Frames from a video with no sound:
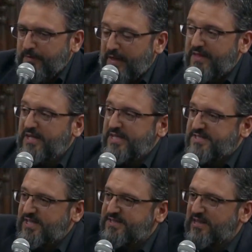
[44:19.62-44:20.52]
And then he
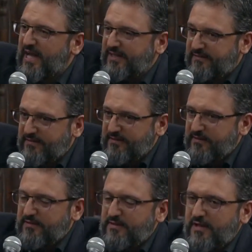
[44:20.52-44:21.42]
sees light
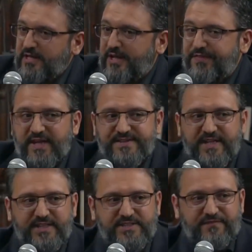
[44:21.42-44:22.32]
and he thinks
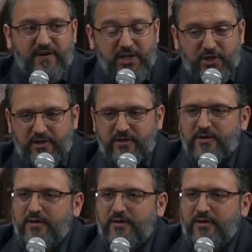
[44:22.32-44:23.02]
that it's fire.